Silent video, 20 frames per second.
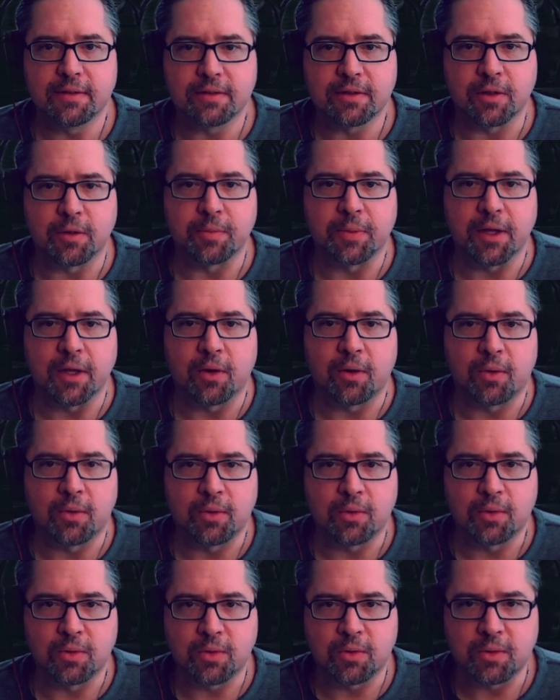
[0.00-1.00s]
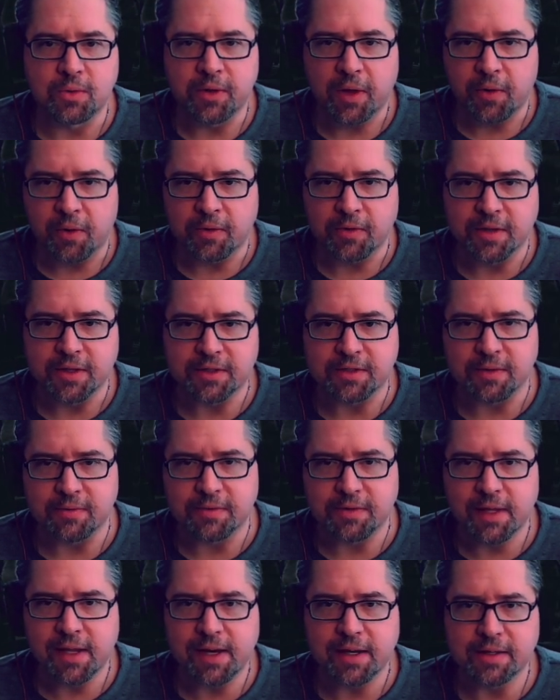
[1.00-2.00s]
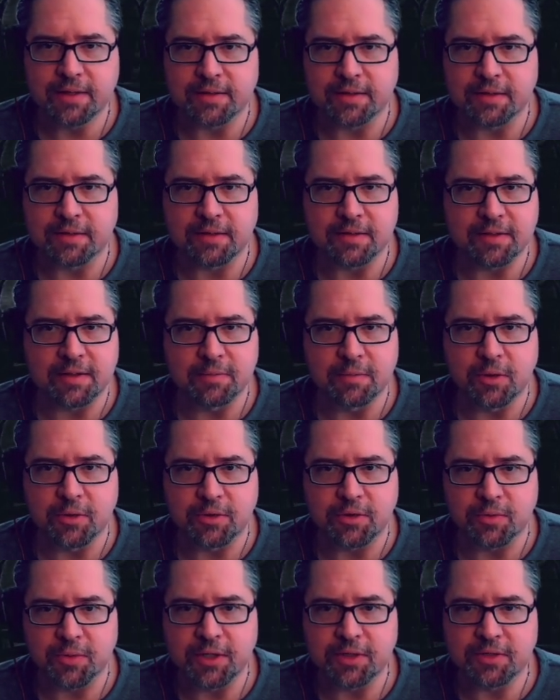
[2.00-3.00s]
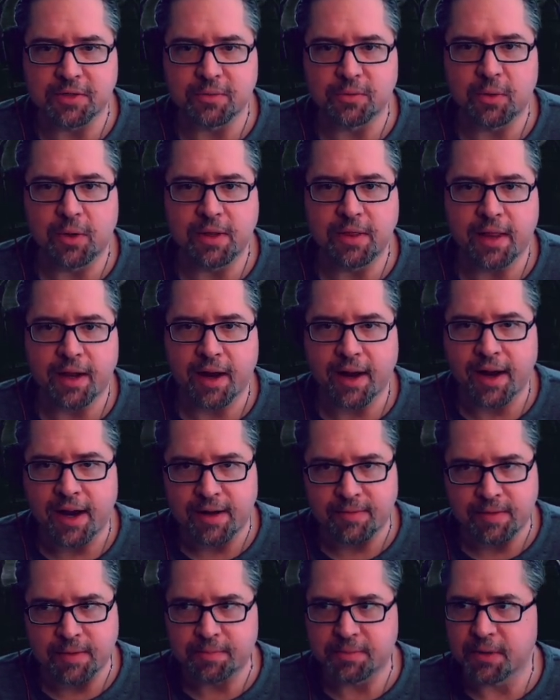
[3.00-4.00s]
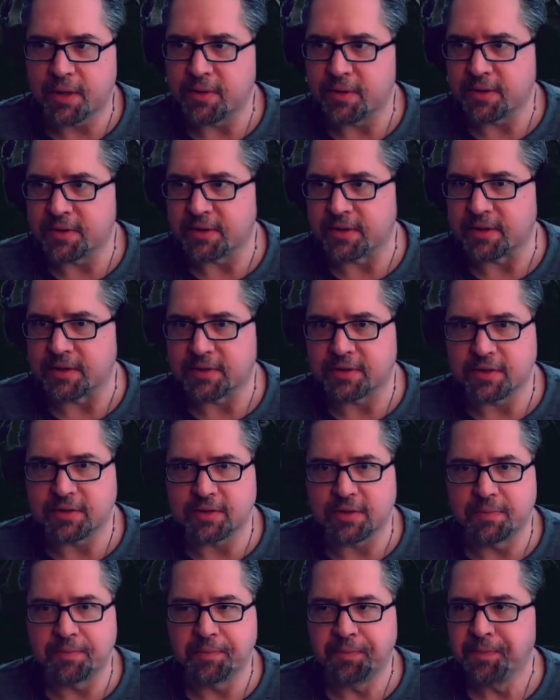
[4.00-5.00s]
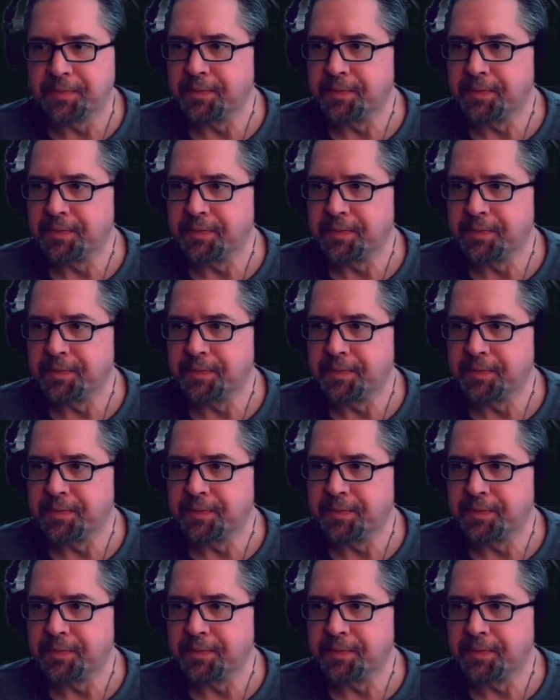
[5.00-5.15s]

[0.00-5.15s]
there'll be a whole nother list of things. This is the most recent one that I have uploaded to the system.